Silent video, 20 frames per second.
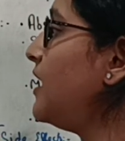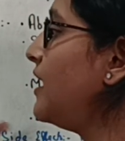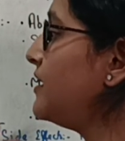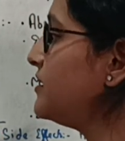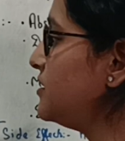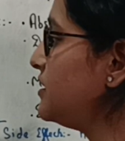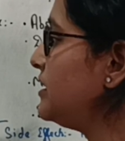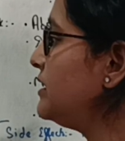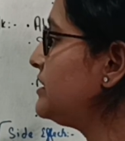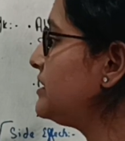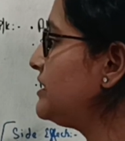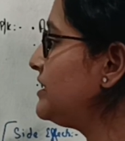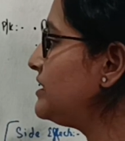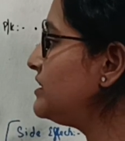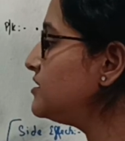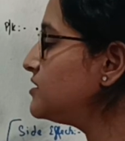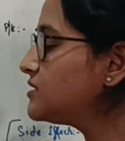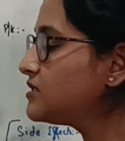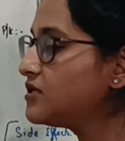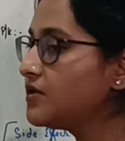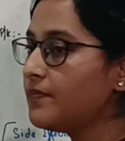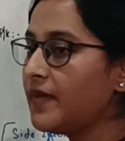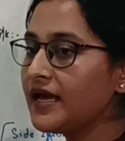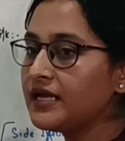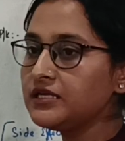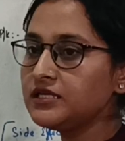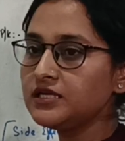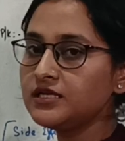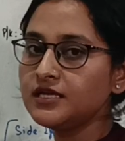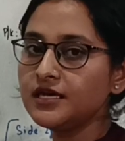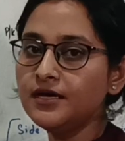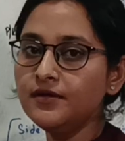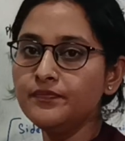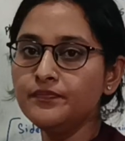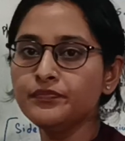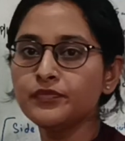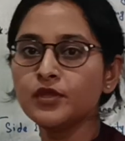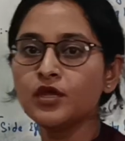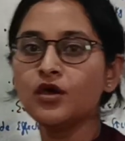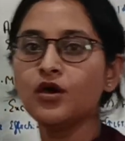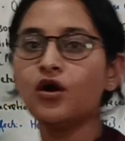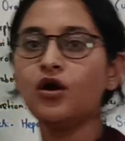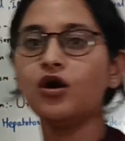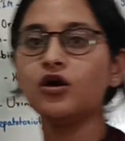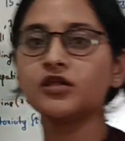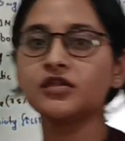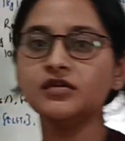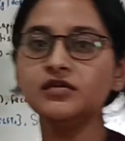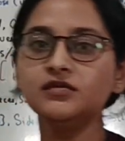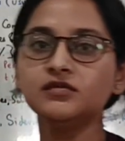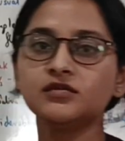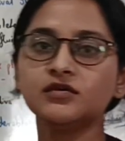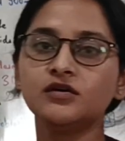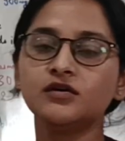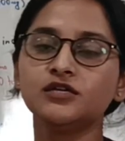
Either it kills the bacteria or it